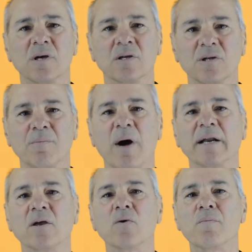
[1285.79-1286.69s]

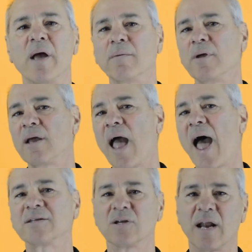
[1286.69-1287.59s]
Somebody who maybe
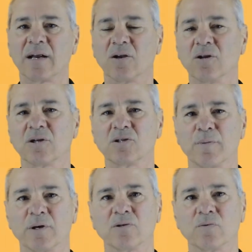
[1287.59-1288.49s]
hasn't had a good
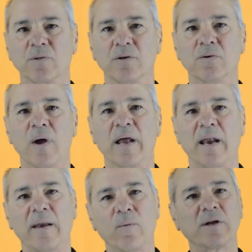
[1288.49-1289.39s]
experience with you
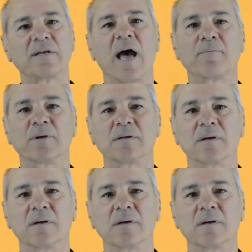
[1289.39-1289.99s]
and what's happened.